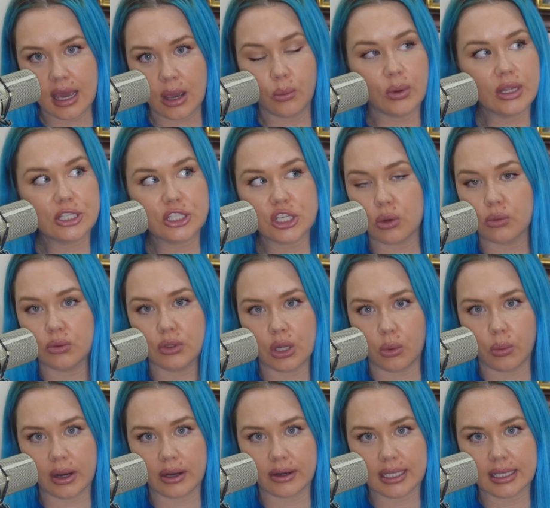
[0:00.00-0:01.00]
We don't know
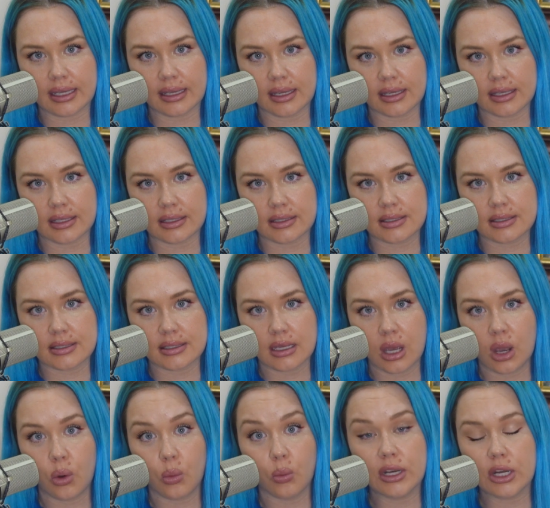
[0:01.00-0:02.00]
where he is.
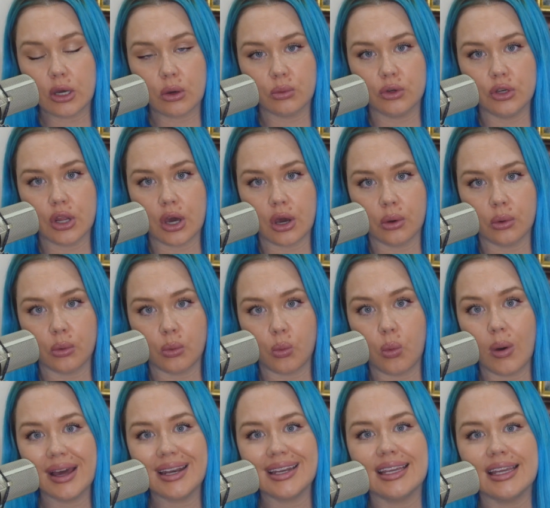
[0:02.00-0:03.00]
We don't know
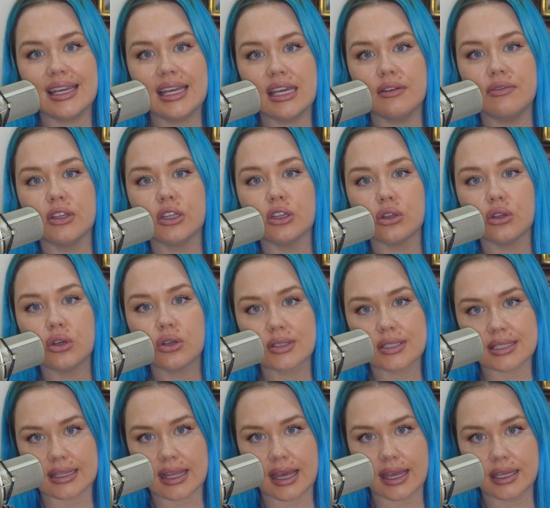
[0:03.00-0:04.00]
what he even
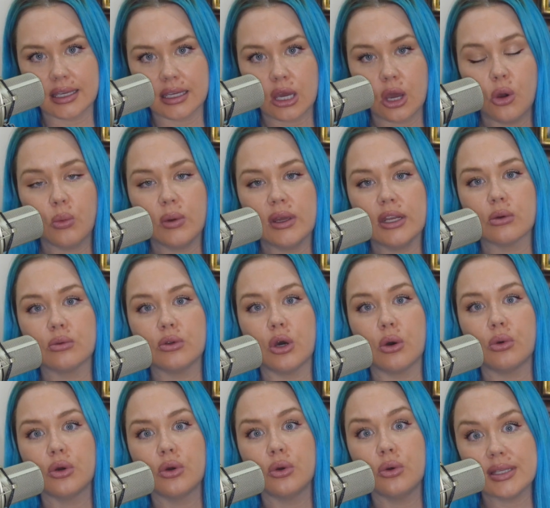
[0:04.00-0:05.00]
looks like. We don't know
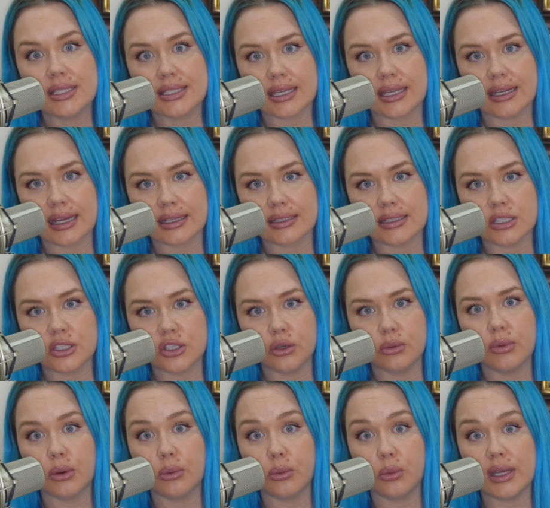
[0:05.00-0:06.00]
who he's connected to,
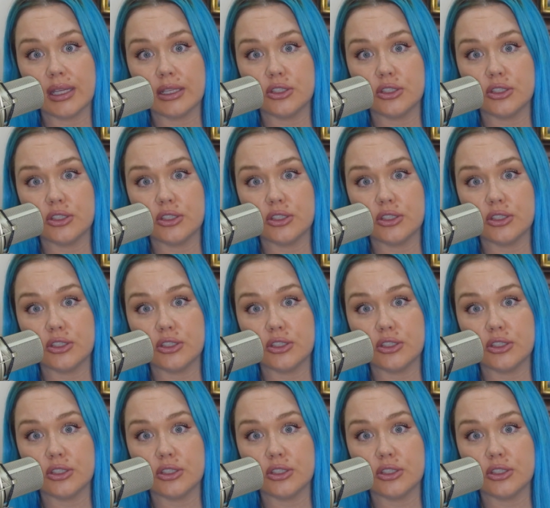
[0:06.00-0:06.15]
but we